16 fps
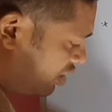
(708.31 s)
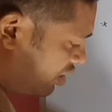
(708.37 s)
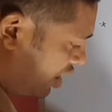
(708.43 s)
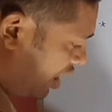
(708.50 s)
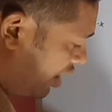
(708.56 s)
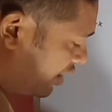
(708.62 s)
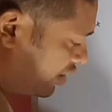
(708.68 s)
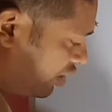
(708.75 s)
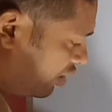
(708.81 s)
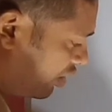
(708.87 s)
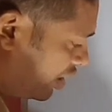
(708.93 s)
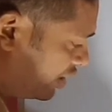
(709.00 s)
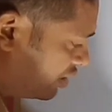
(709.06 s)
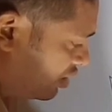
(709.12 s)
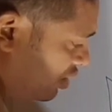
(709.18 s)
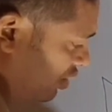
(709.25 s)

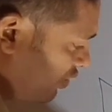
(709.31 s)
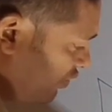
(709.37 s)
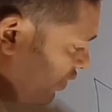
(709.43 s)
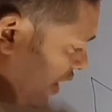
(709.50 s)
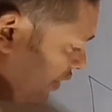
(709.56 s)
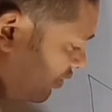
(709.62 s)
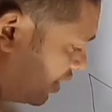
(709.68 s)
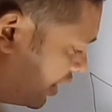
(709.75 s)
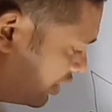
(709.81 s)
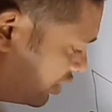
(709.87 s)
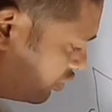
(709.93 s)
height, we have the length